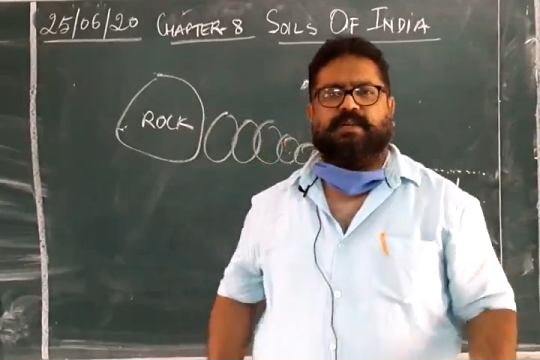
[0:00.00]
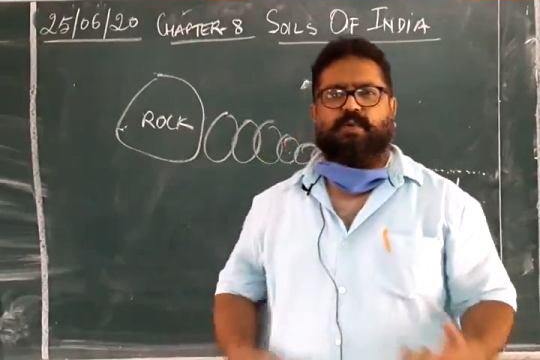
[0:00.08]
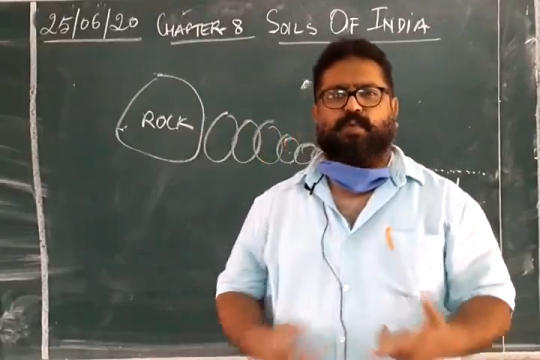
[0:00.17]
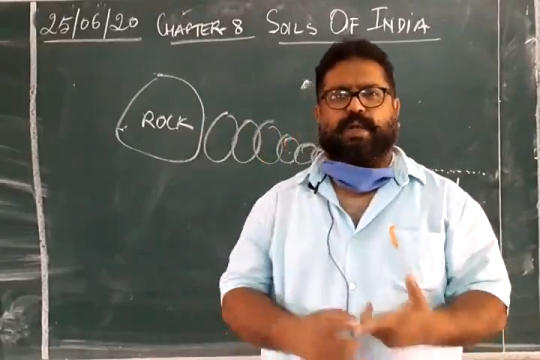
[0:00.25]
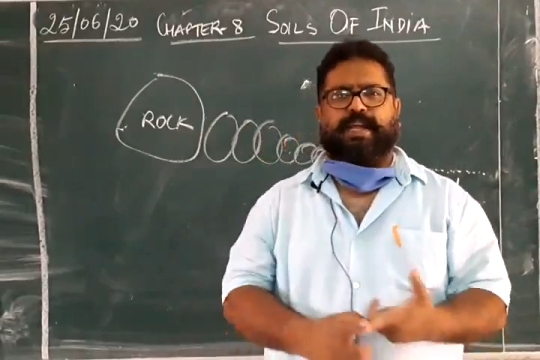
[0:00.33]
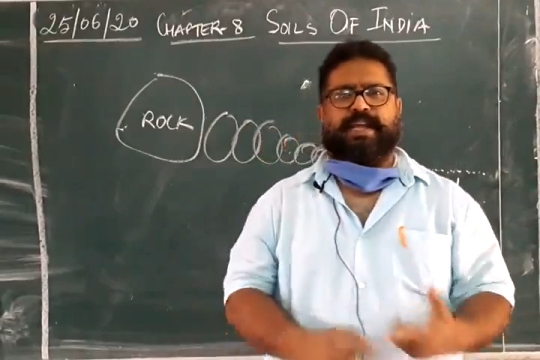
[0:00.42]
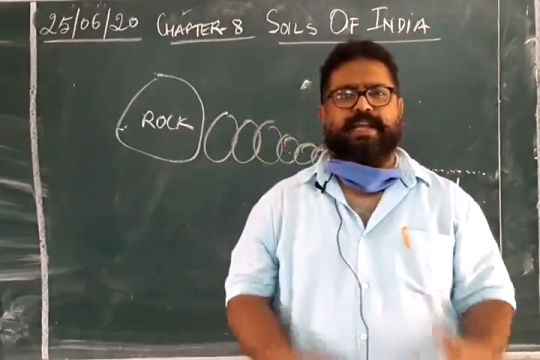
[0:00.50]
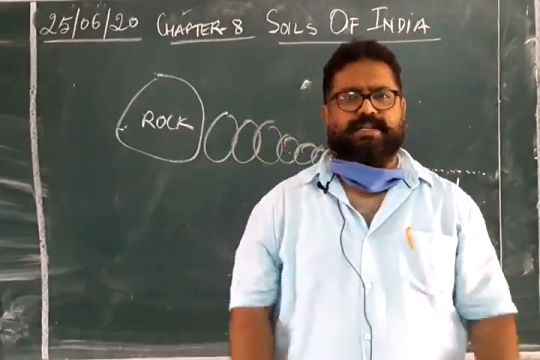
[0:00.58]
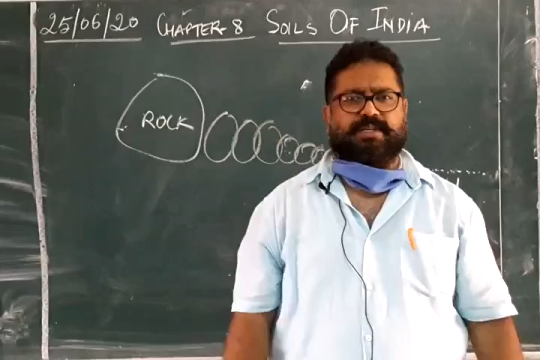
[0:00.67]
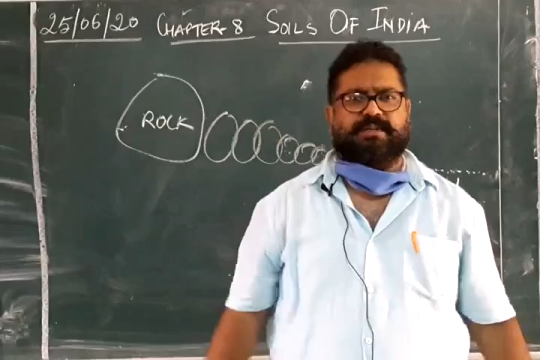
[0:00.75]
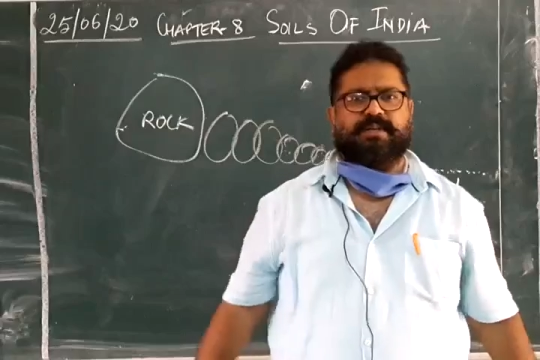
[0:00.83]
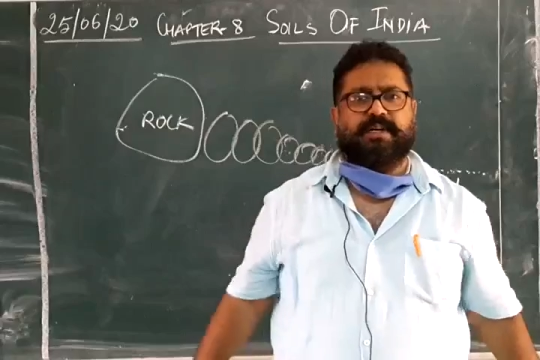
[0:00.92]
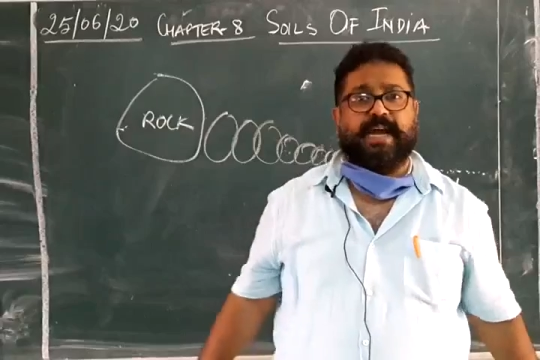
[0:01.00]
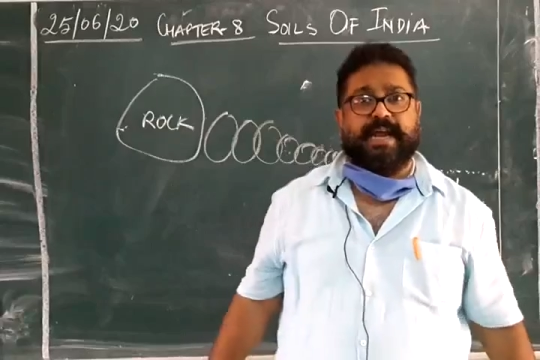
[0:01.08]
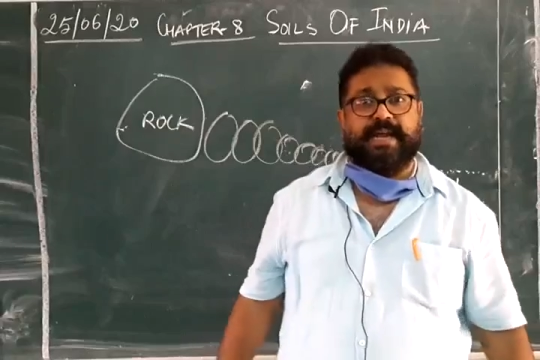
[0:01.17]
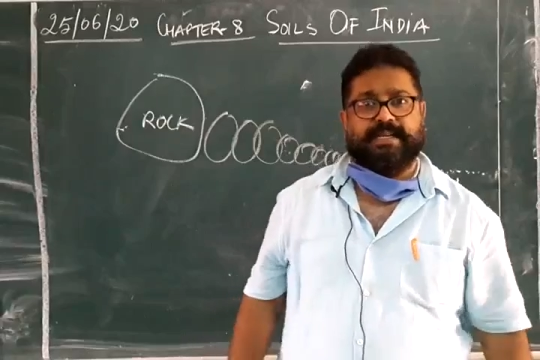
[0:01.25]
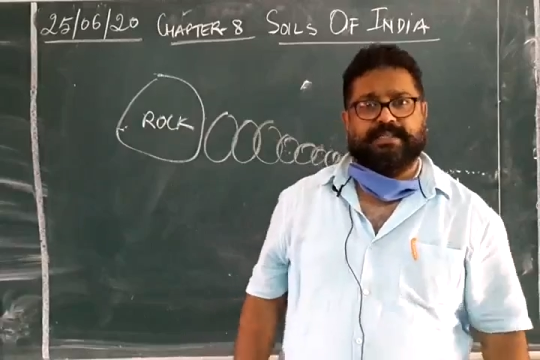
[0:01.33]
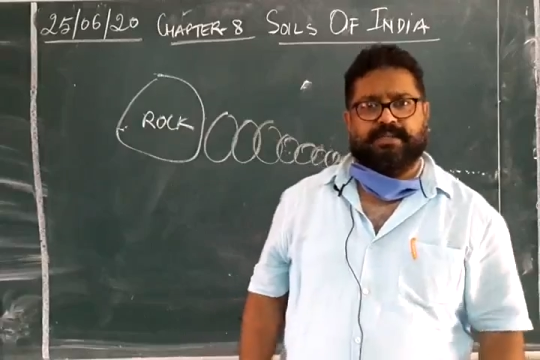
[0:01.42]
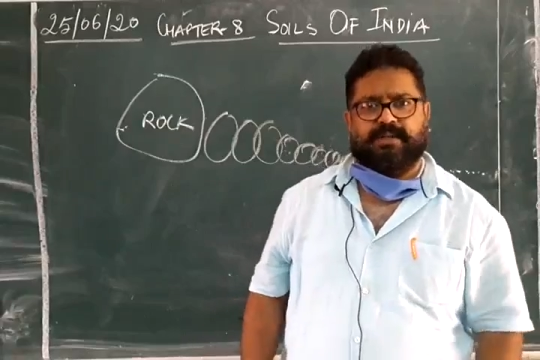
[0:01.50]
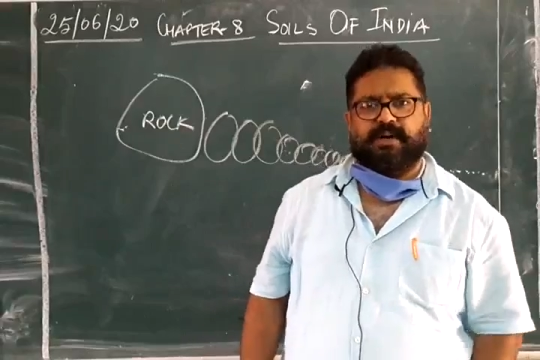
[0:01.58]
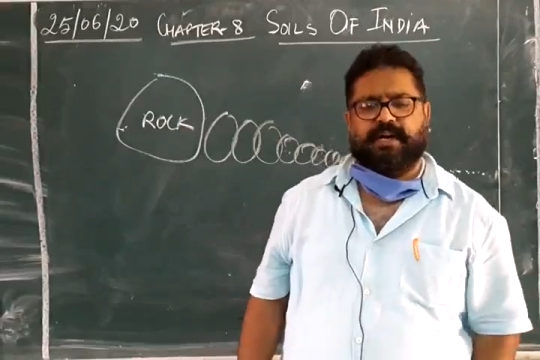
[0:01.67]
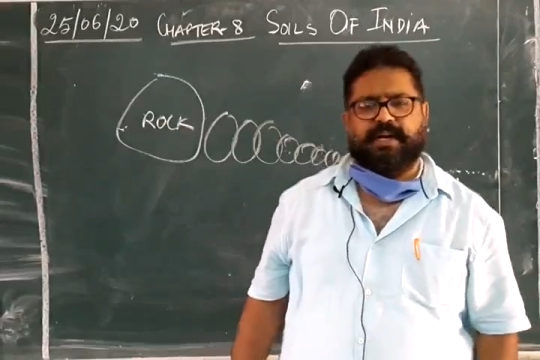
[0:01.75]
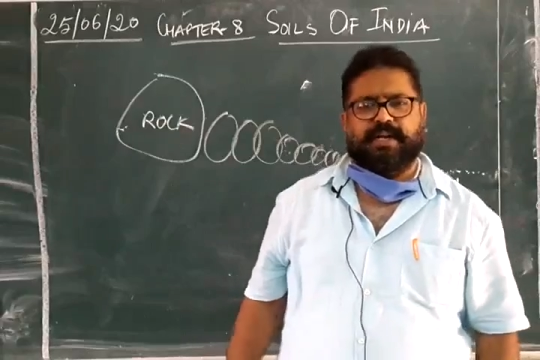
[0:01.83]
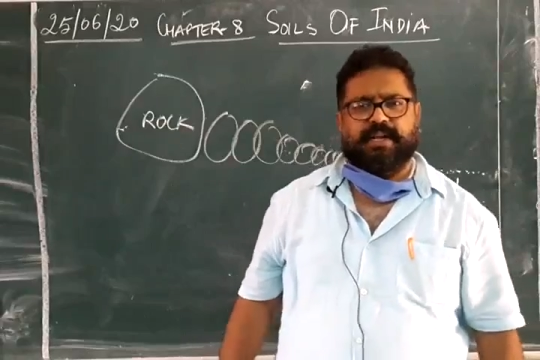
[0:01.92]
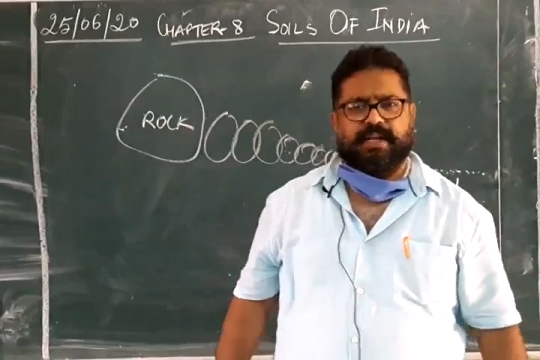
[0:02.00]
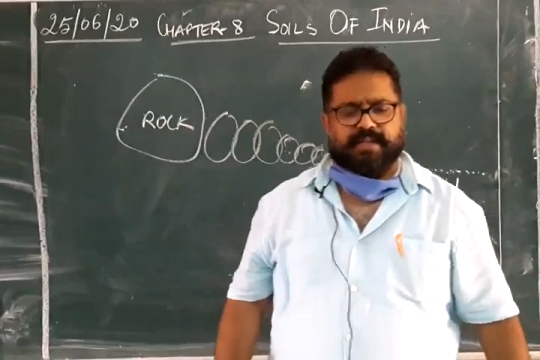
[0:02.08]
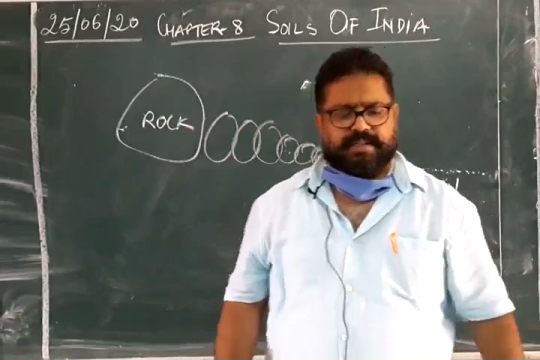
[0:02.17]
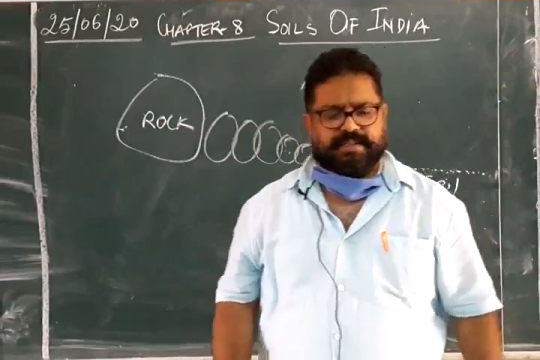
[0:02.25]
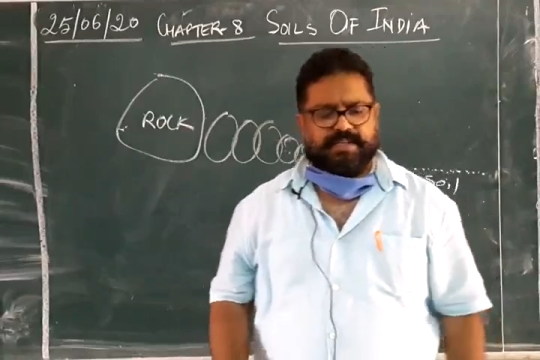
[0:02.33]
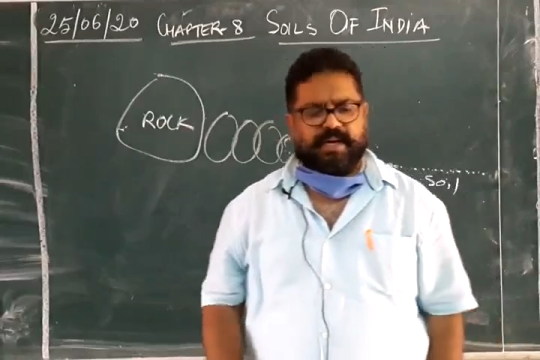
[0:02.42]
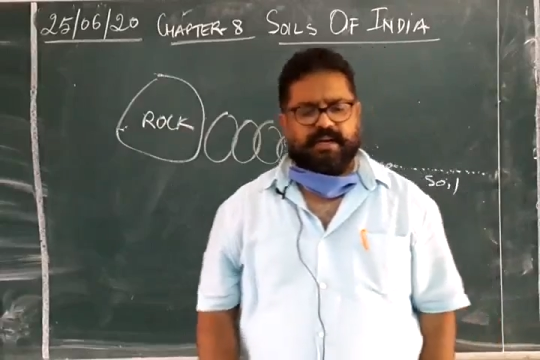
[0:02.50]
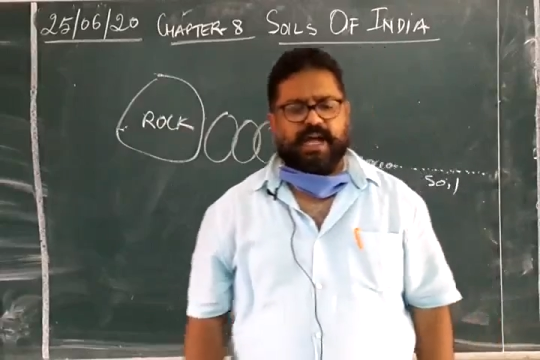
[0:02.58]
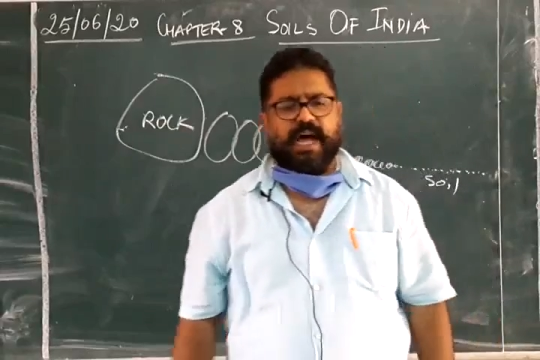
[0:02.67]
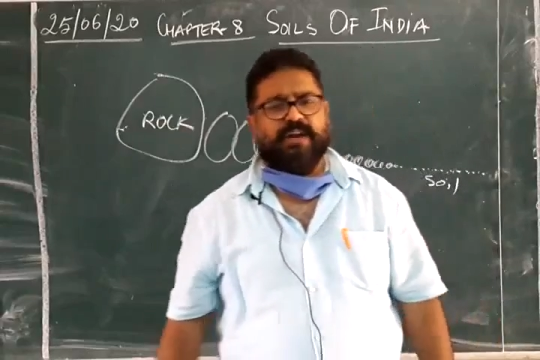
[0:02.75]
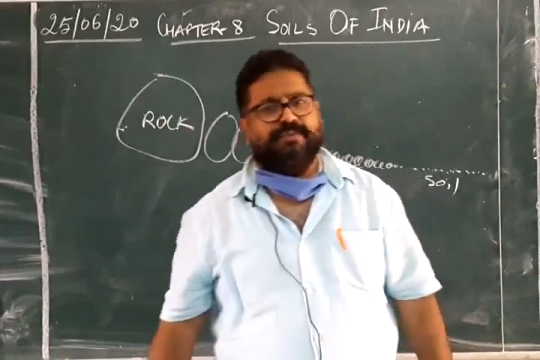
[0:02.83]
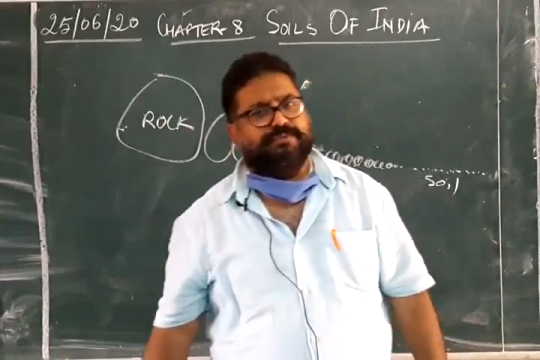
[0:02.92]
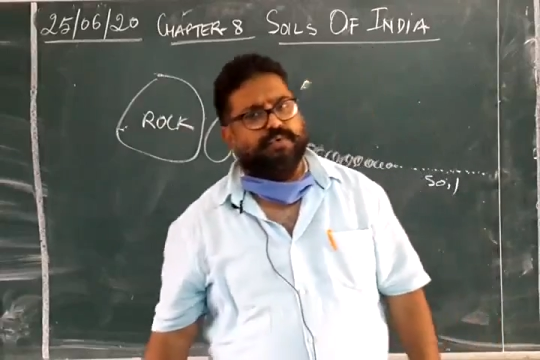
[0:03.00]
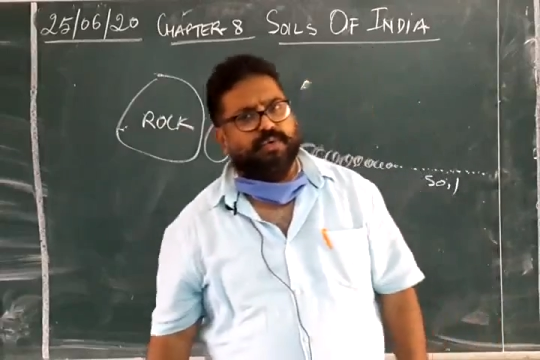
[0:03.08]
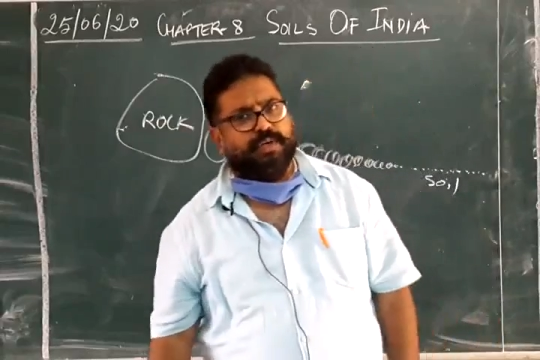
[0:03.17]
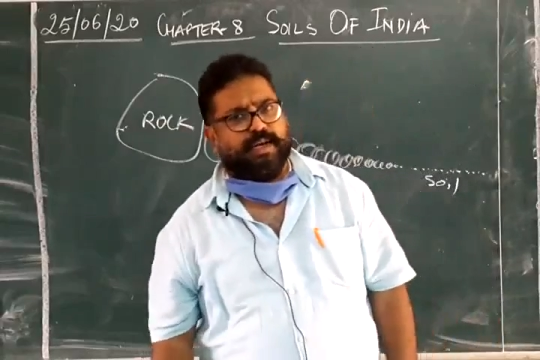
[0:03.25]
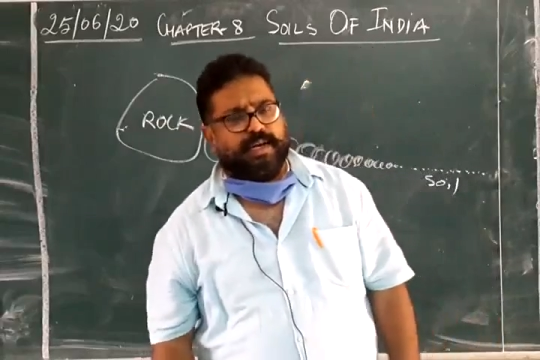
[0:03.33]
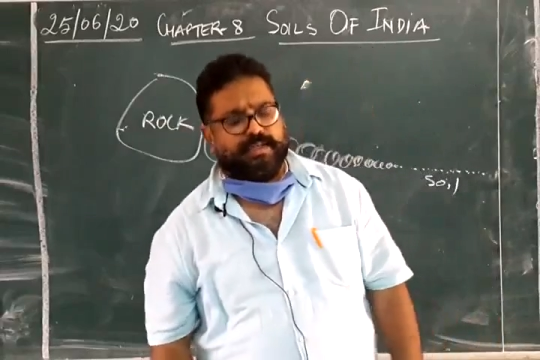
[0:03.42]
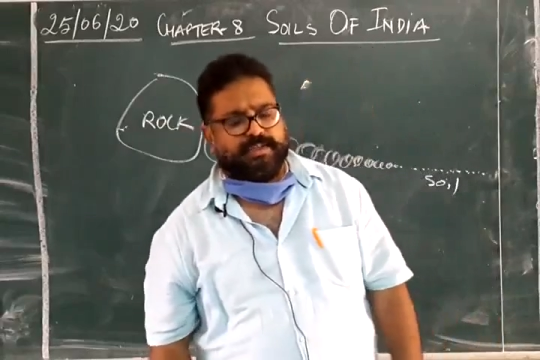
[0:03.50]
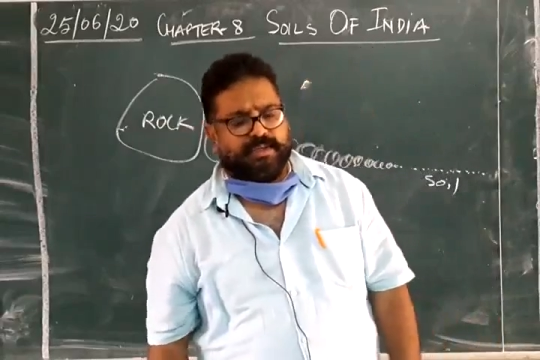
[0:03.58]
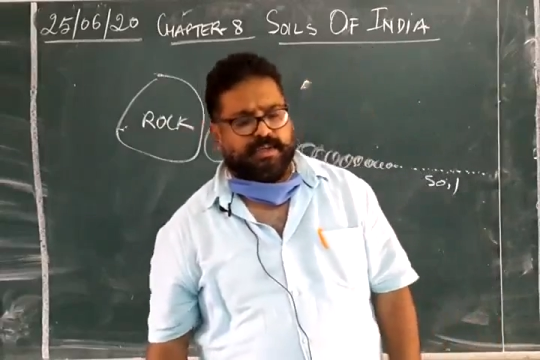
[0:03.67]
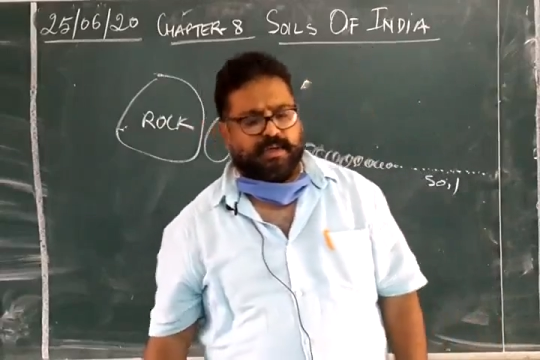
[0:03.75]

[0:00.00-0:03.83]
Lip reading: wheat, rice, all right. These are our food grains.